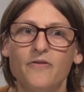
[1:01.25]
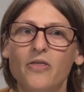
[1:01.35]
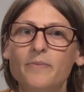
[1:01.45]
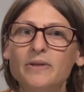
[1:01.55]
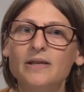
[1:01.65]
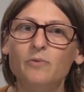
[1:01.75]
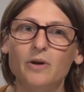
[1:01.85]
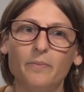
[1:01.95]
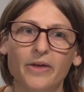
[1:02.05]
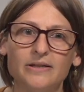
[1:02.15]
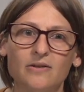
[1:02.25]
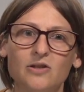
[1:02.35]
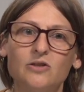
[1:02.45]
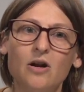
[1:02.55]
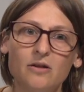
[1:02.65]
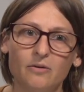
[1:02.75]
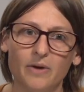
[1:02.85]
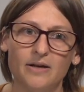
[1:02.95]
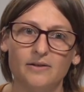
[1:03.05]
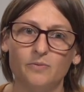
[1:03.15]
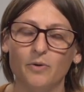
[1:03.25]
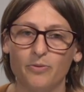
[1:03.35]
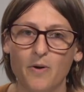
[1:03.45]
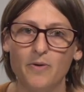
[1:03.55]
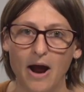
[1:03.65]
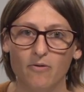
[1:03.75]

the limits that were in place at the start of the race were thrown